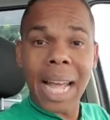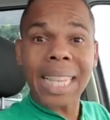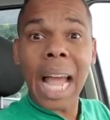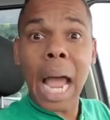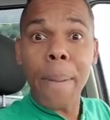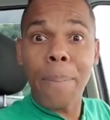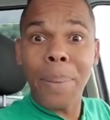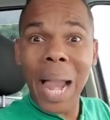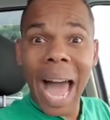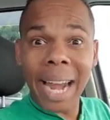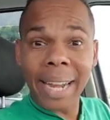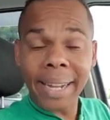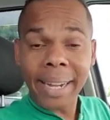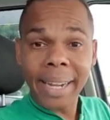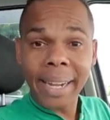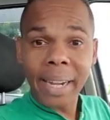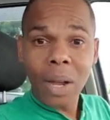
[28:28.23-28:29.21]
That I
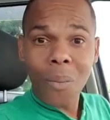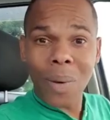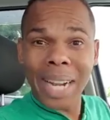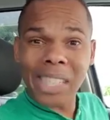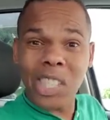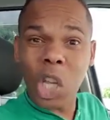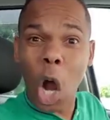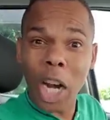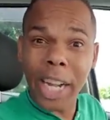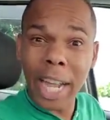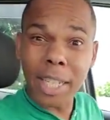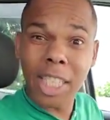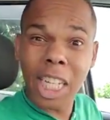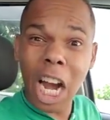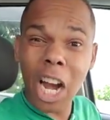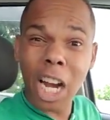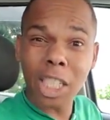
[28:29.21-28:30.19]
plan when the
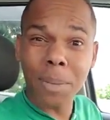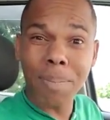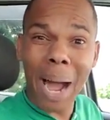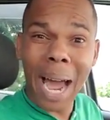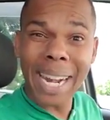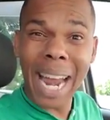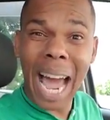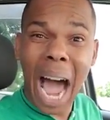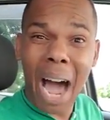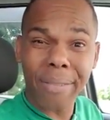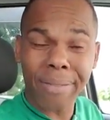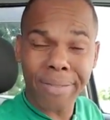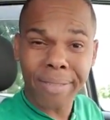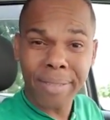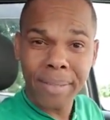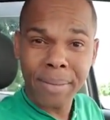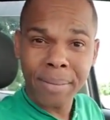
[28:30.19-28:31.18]
Sunday church man
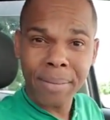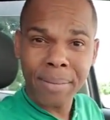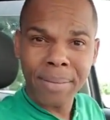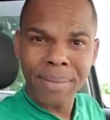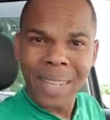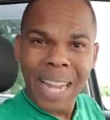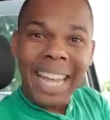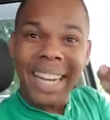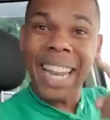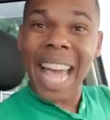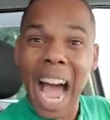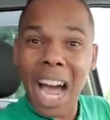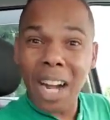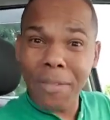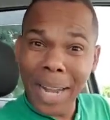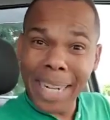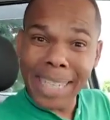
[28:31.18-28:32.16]
have.
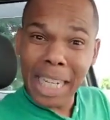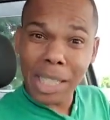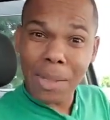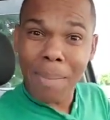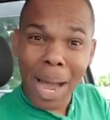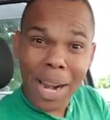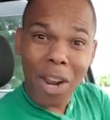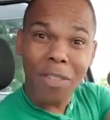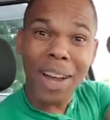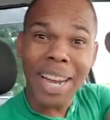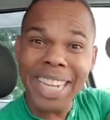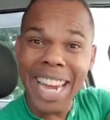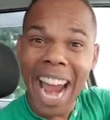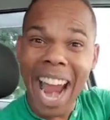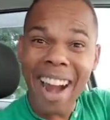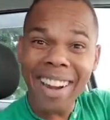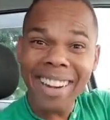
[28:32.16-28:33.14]
The Adventist man over
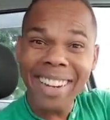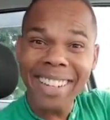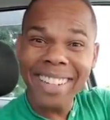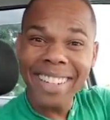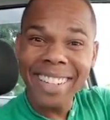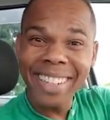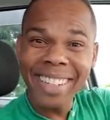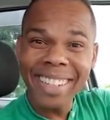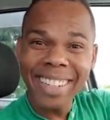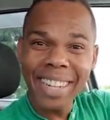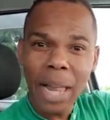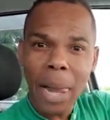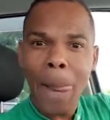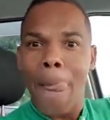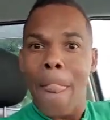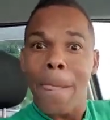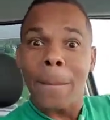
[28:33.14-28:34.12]
here.
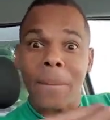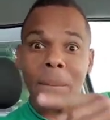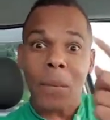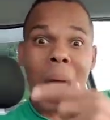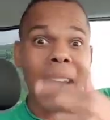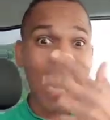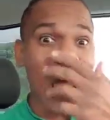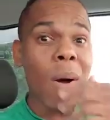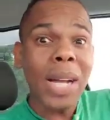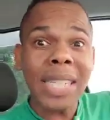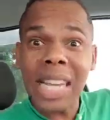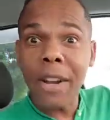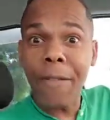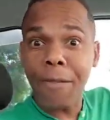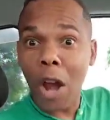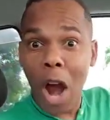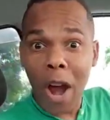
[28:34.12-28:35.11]
And I
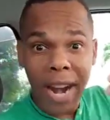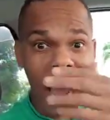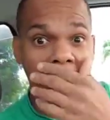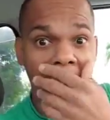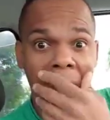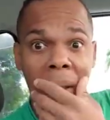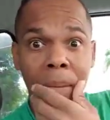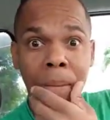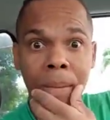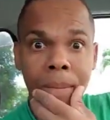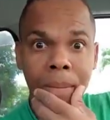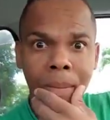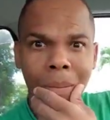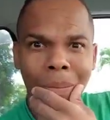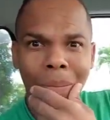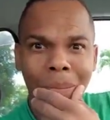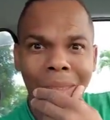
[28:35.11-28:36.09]
was in Florida.
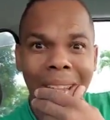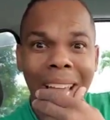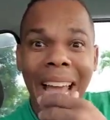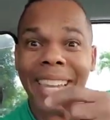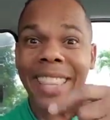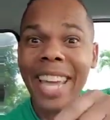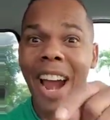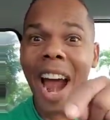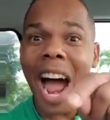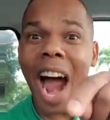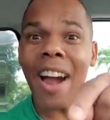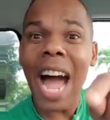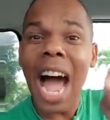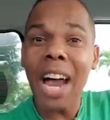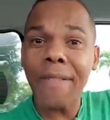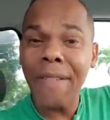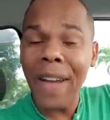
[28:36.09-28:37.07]
And there
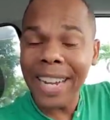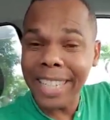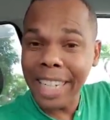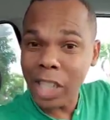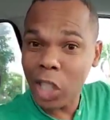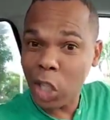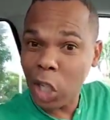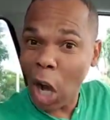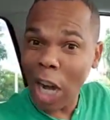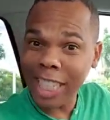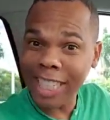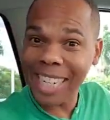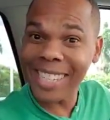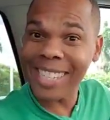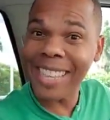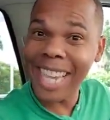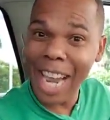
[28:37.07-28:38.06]
are Adventist
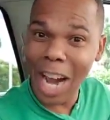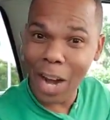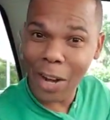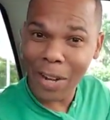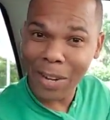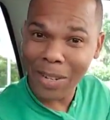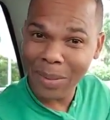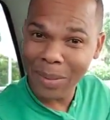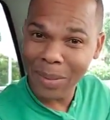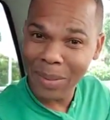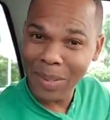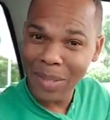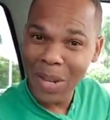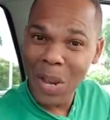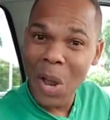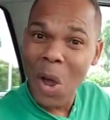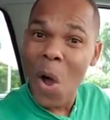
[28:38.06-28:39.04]
churches there
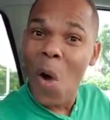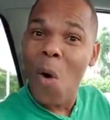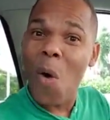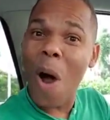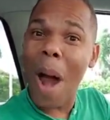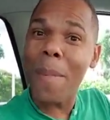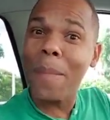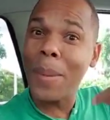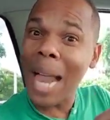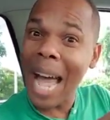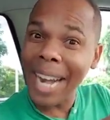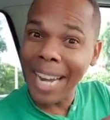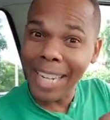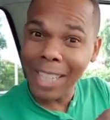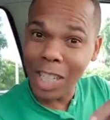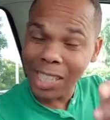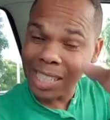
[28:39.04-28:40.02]
who are
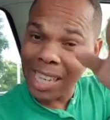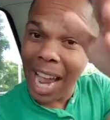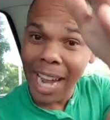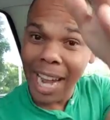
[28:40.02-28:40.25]
planning to